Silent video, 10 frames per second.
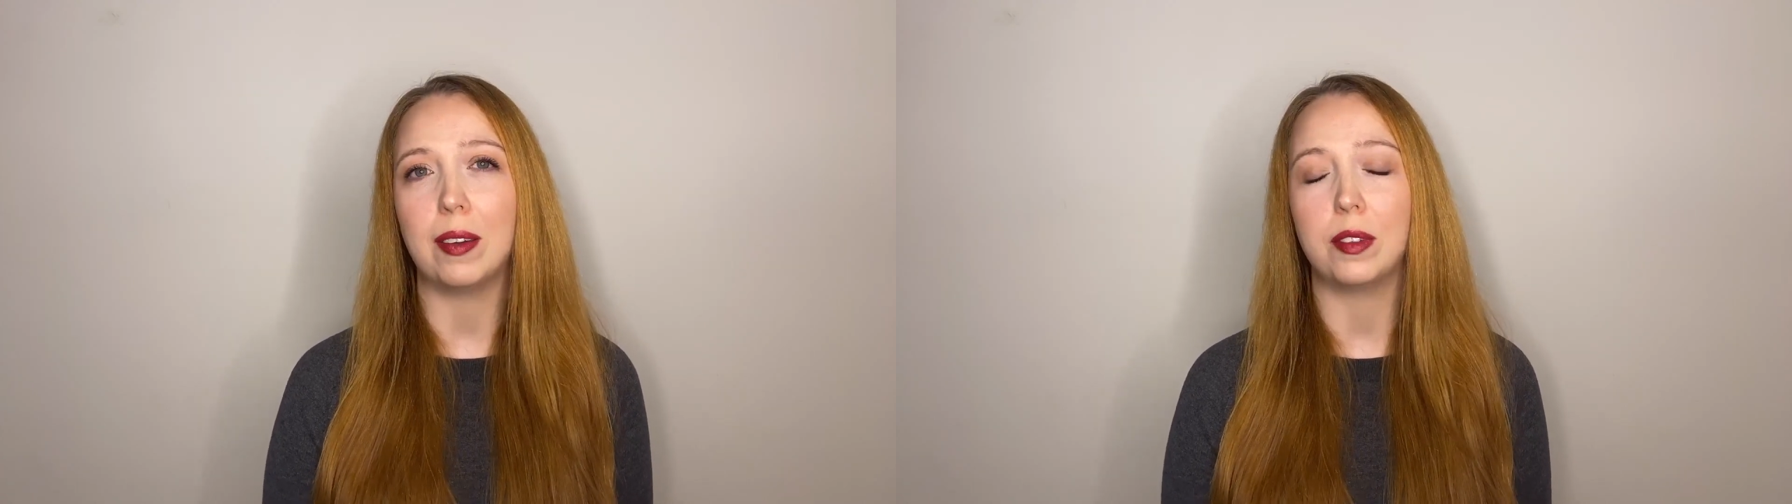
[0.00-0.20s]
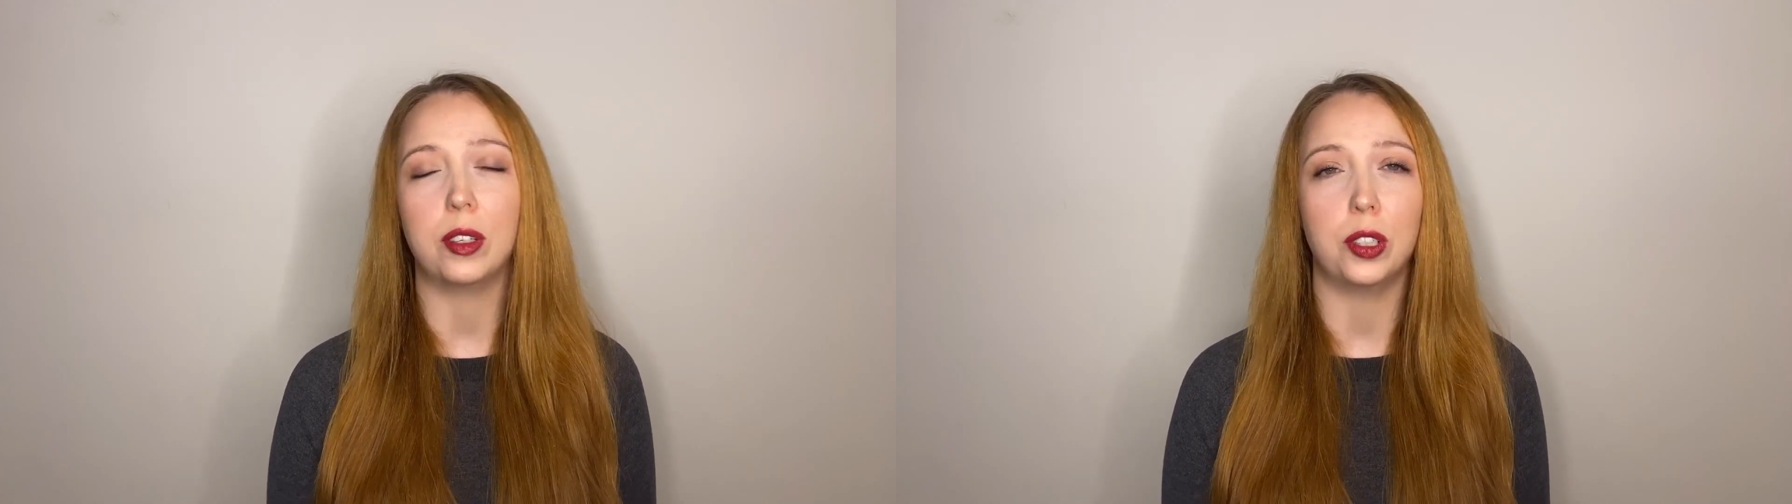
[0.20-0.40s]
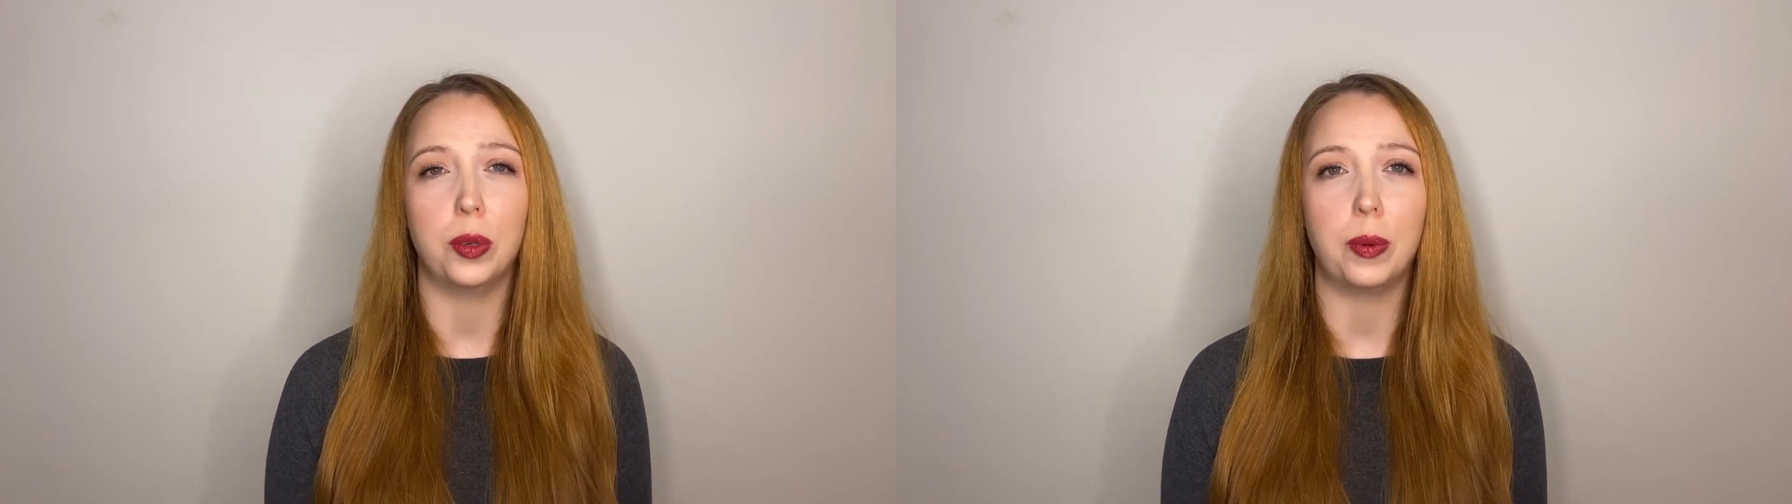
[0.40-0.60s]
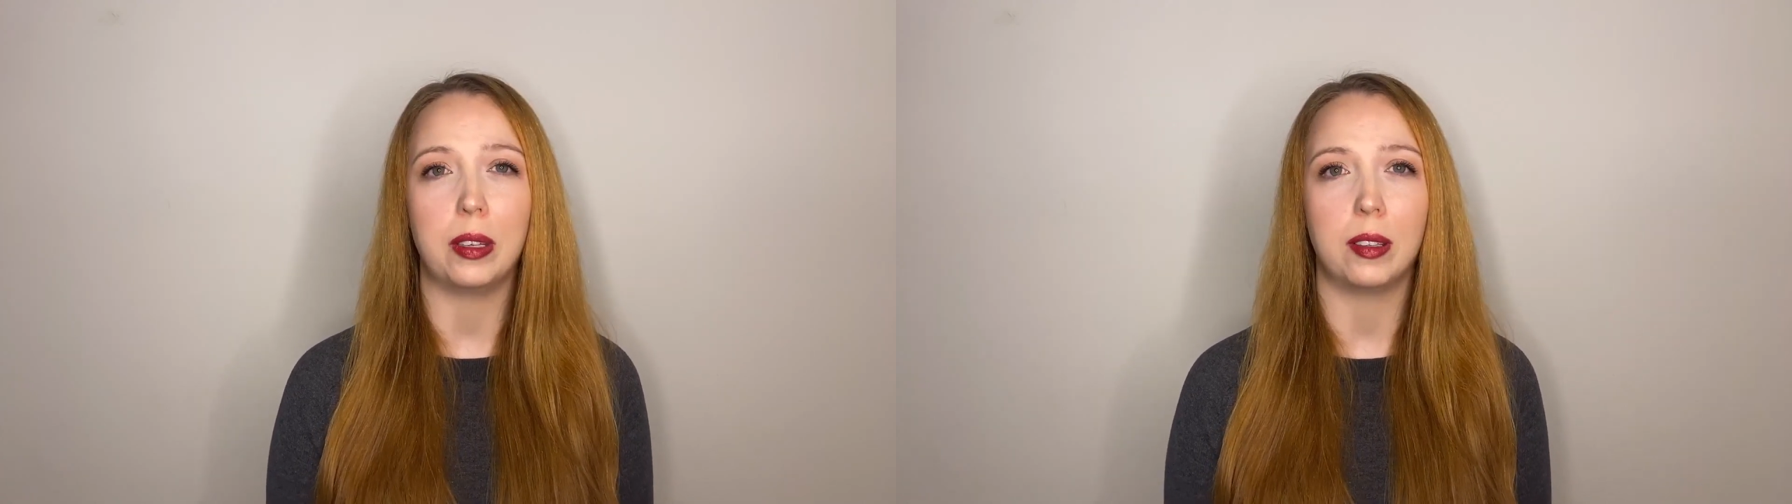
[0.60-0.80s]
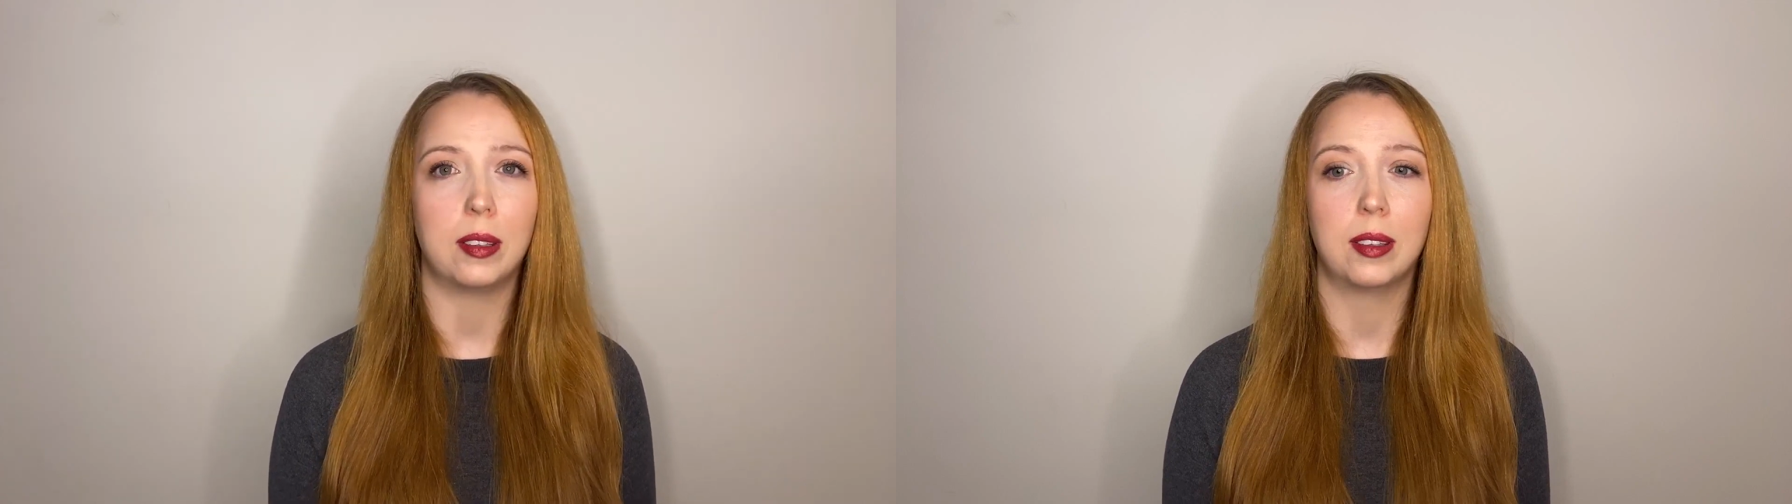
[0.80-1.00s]
have to do
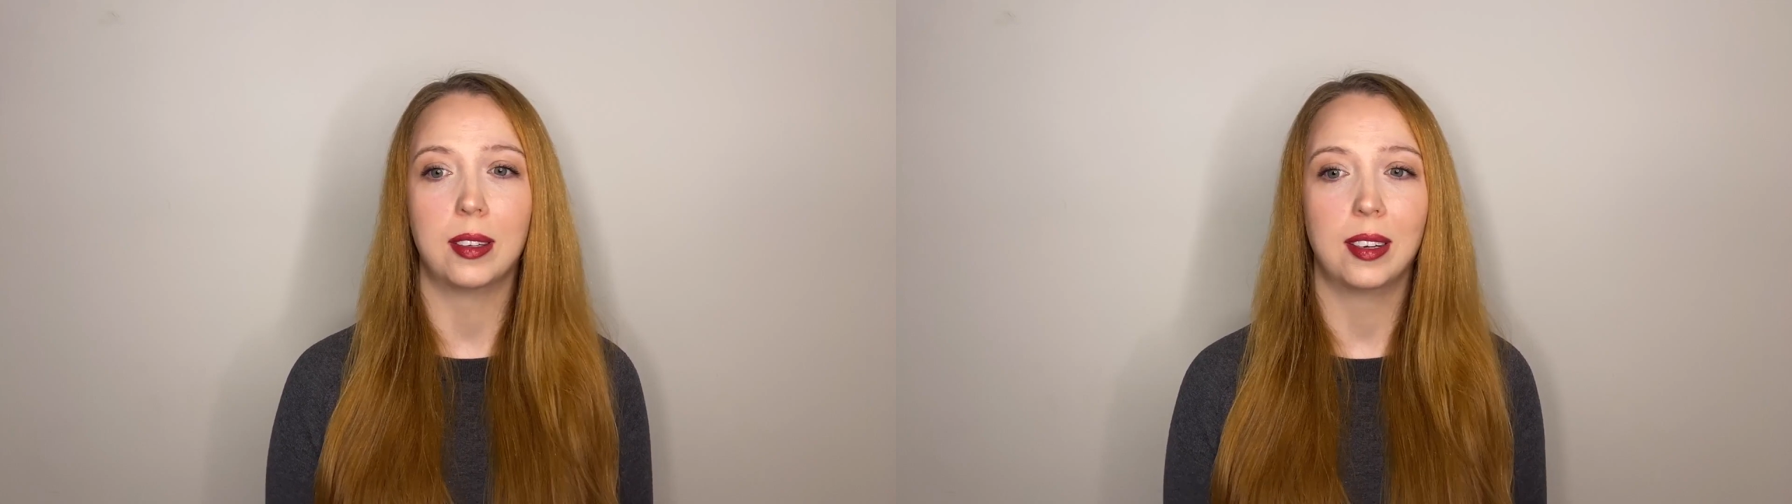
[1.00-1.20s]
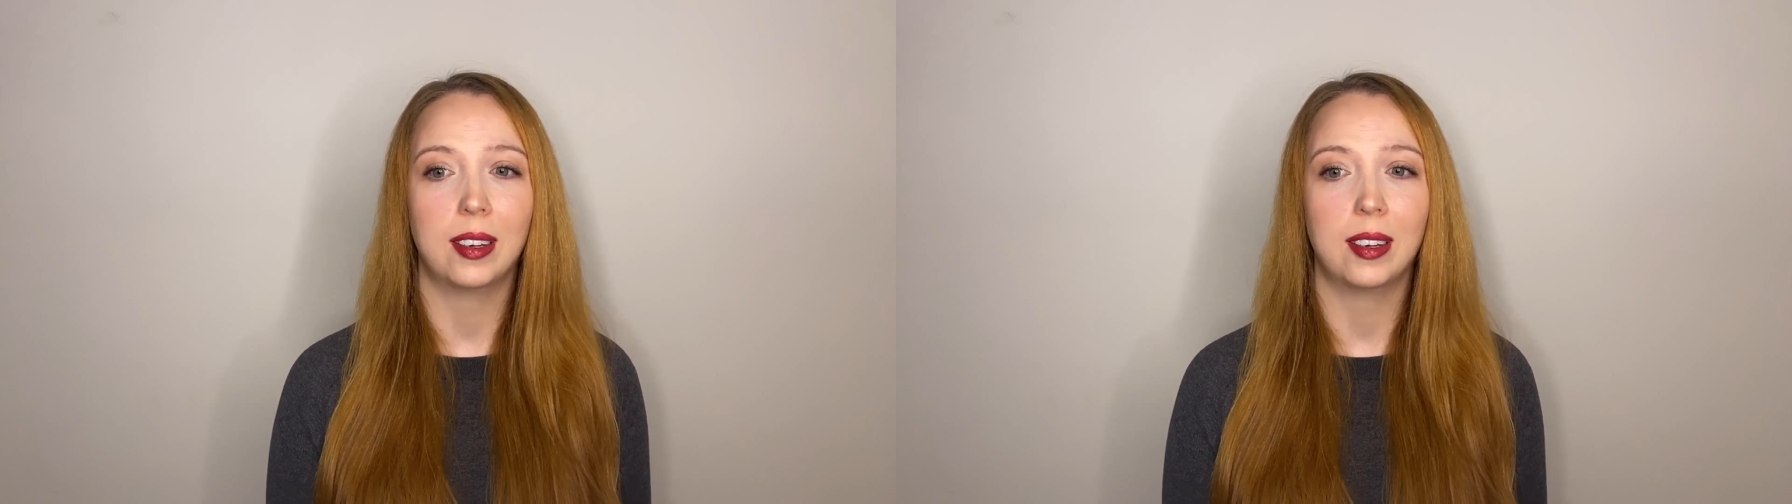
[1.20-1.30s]
with